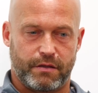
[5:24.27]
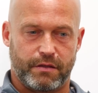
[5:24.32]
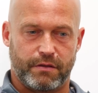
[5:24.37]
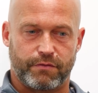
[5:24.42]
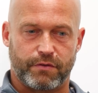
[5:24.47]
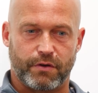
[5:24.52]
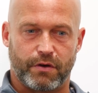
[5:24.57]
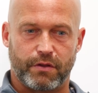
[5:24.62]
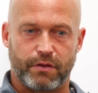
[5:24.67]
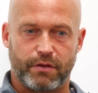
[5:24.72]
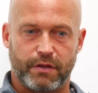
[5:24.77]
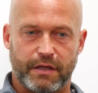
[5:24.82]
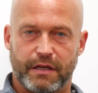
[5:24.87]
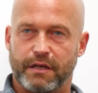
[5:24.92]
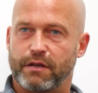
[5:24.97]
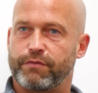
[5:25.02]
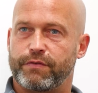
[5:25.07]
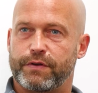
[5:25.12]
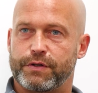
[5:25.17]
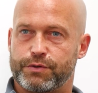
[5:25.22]
You've got the
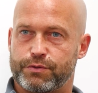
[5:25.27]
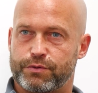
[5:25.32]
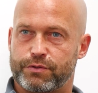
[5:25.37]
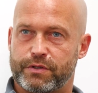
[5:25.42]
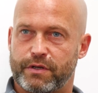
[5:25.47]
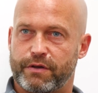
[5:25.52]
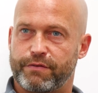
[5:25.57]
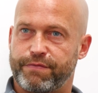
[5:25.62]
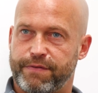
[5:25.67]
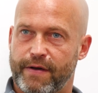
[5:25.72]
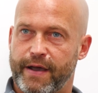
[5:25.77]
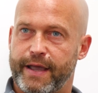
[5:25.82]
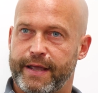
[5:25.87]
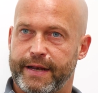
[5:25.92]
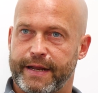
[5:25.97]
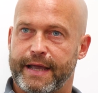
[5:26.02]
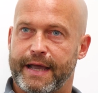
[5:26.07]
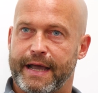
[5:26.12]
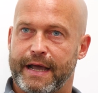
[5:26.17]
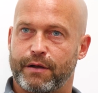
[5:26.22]
individuals that are
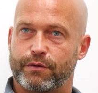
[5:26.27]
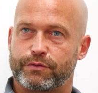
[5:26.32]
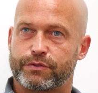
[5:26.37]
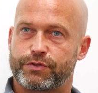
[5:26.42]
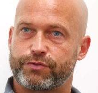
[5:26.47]
fighting it out